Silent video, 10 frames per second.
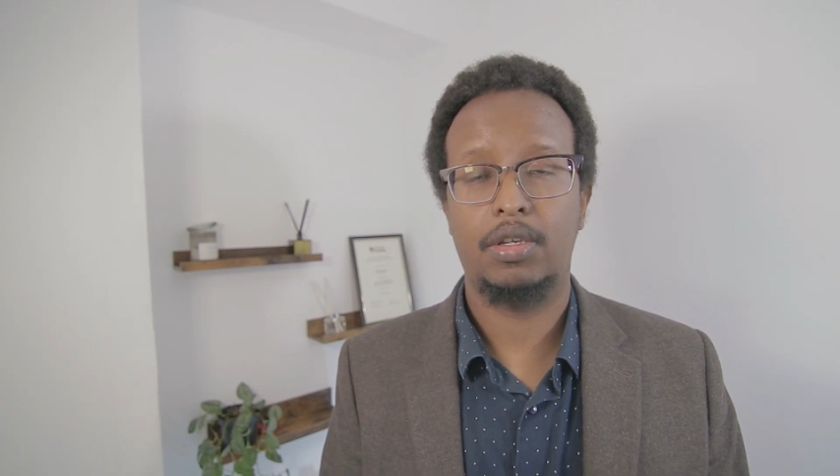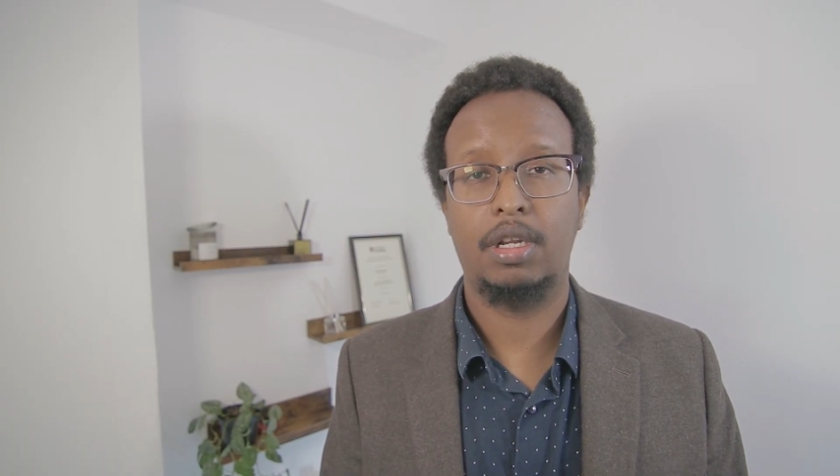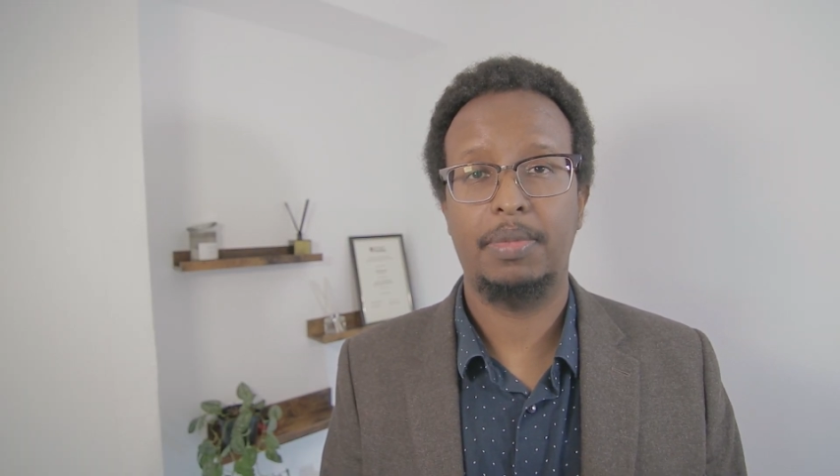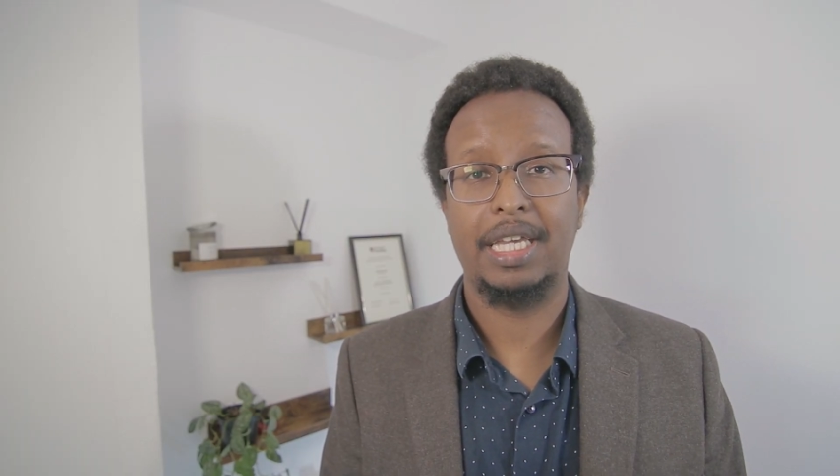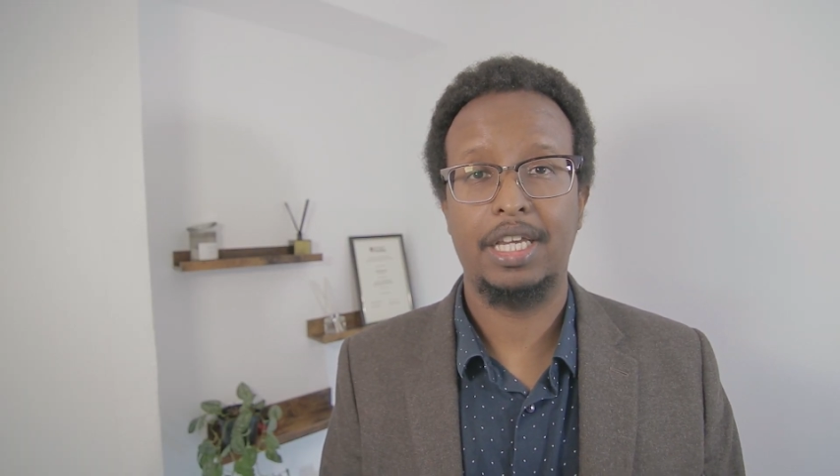
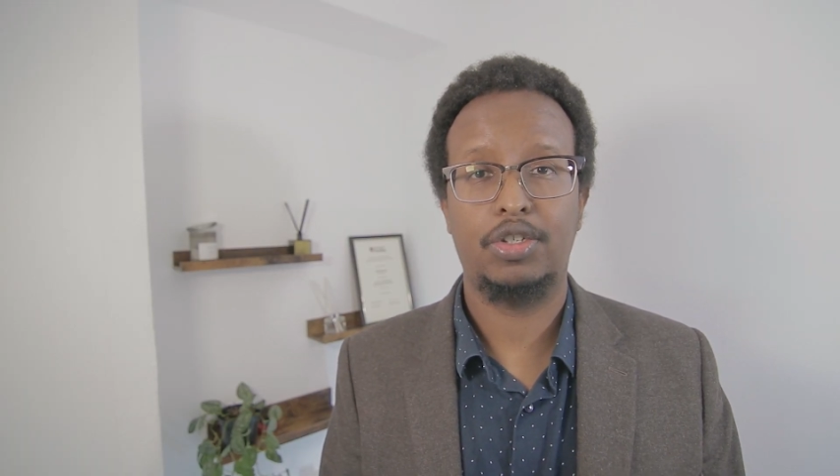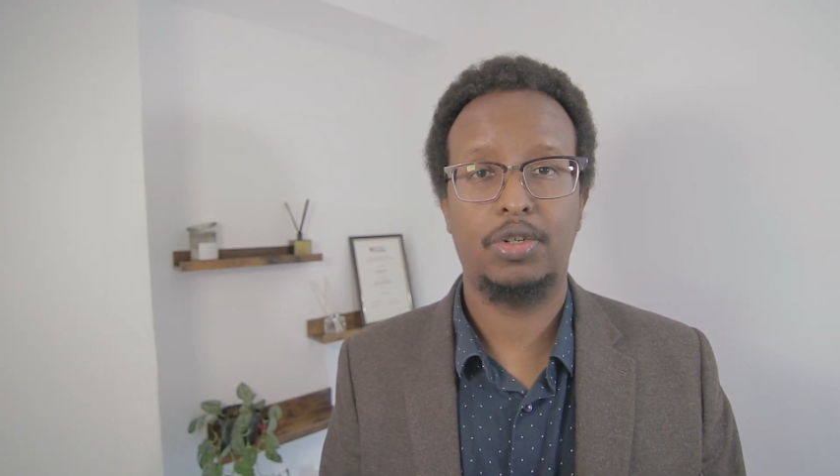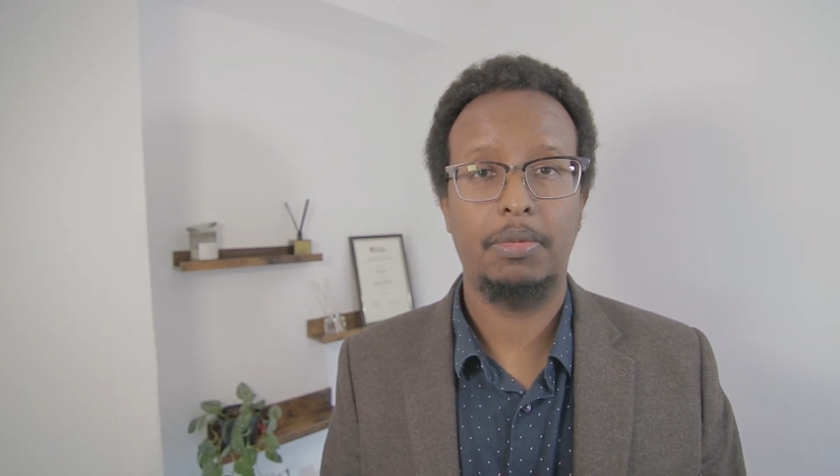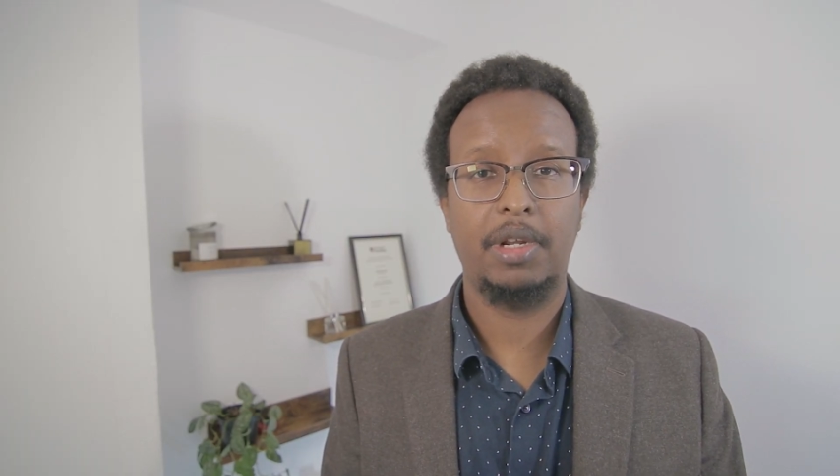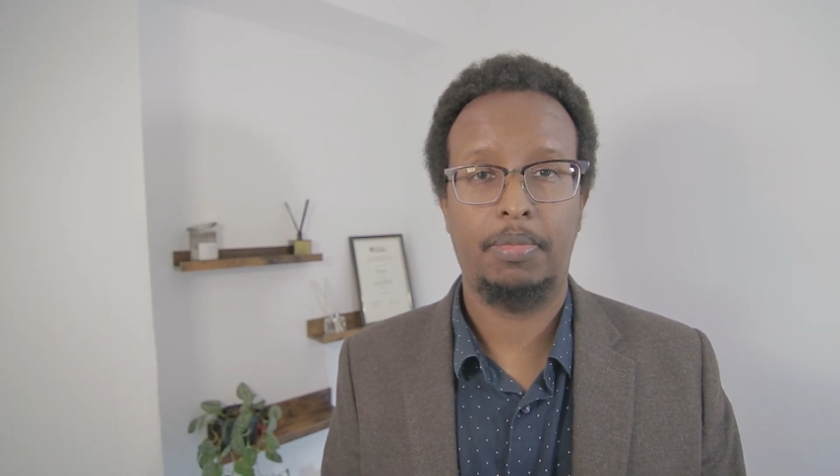going to be
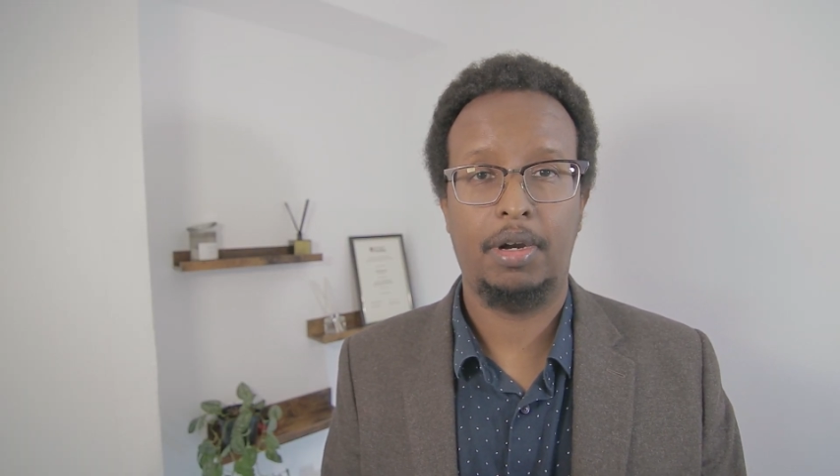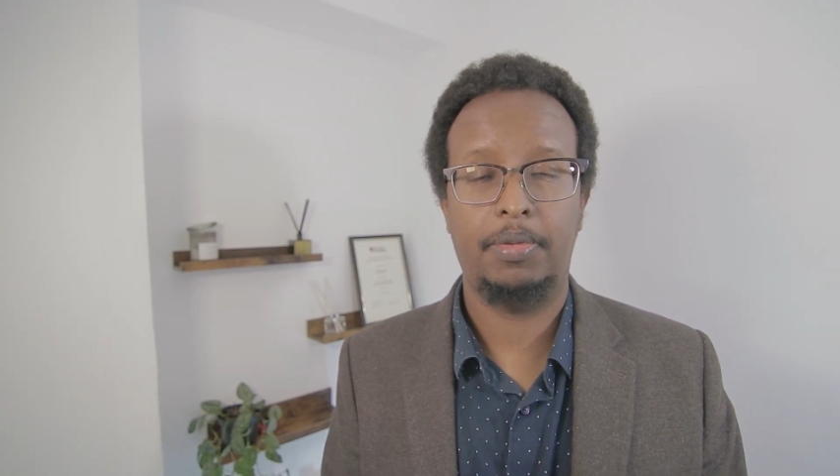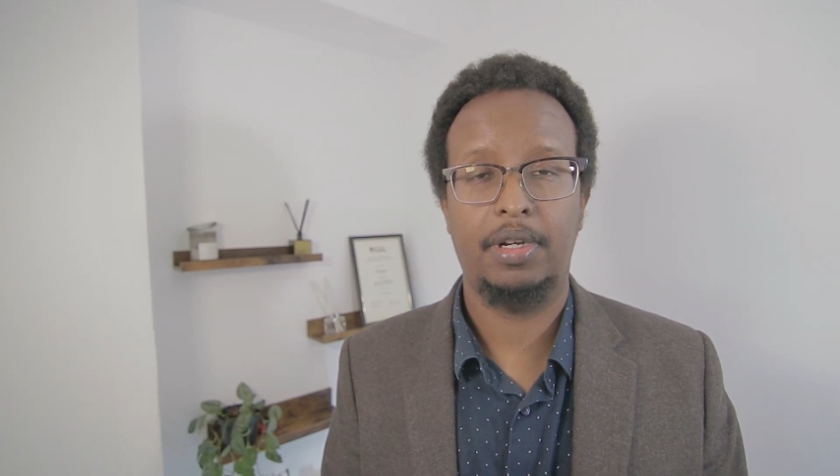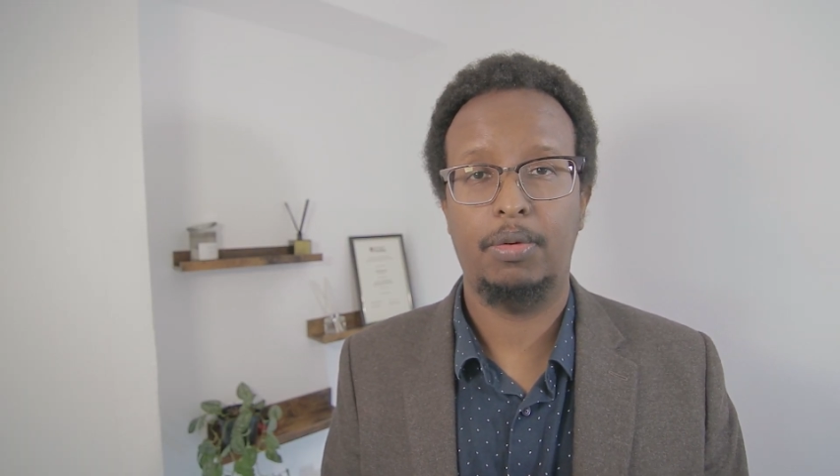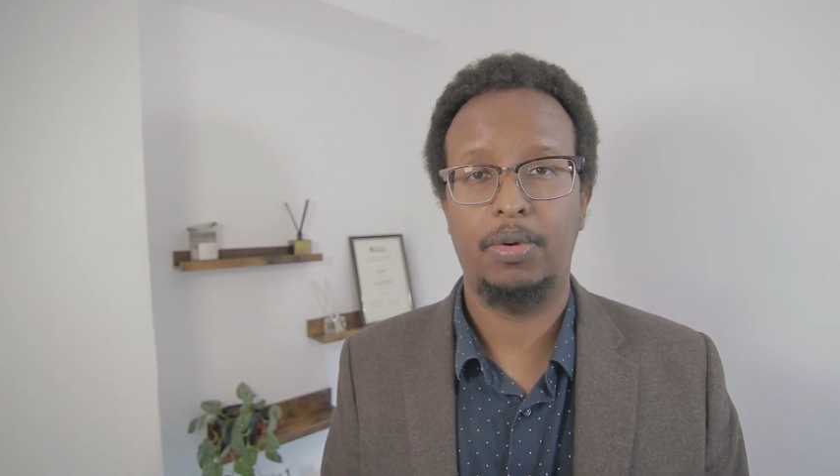extremely popular